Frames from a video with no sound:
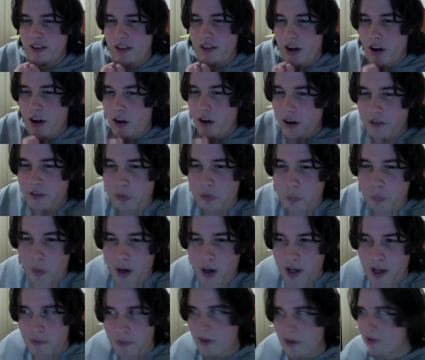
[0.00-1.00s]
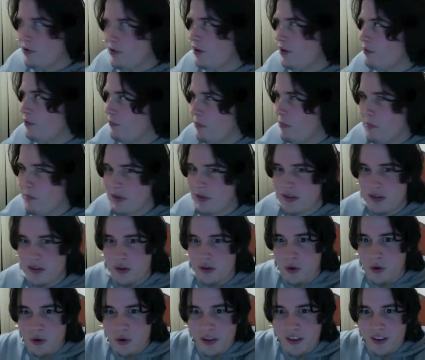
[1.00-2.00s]
have to worry about trying to remember
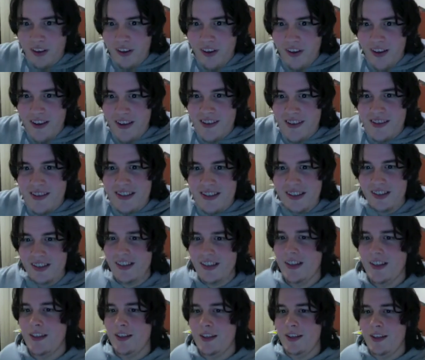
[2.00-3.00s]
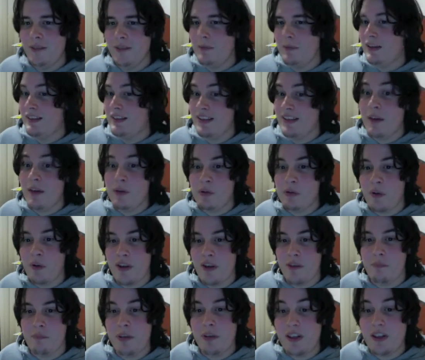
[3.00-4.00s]
storylines, because that was one
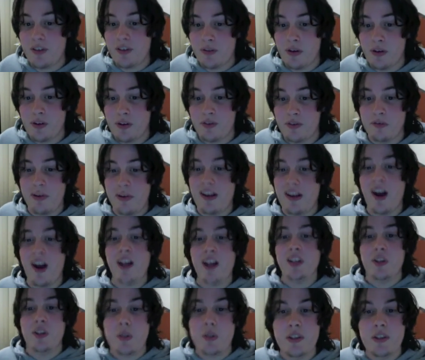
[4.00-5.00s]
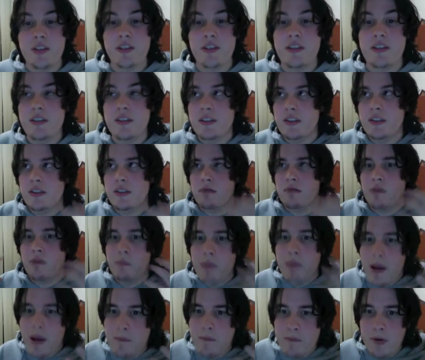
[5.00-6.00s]
of the big struggles for me. I couldn't
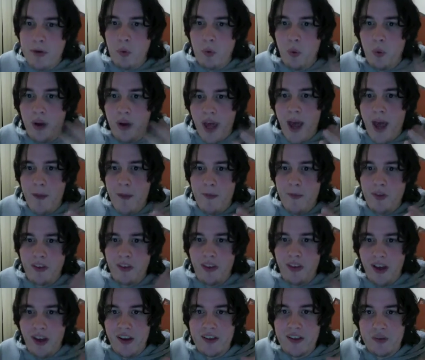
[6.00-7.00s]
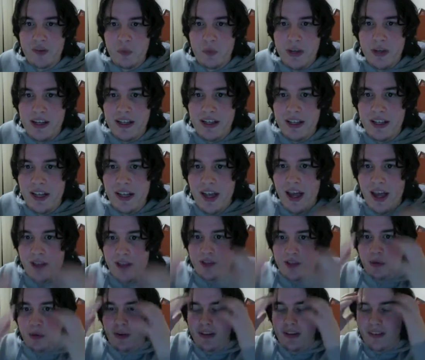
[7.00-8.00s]
remember what happened the last week,
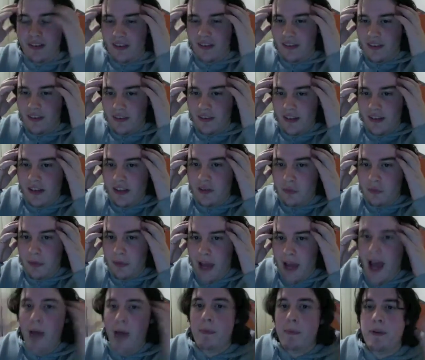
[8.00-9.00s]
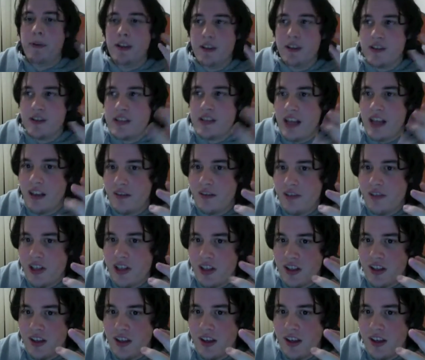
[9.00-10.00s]
and so things would be happening on television,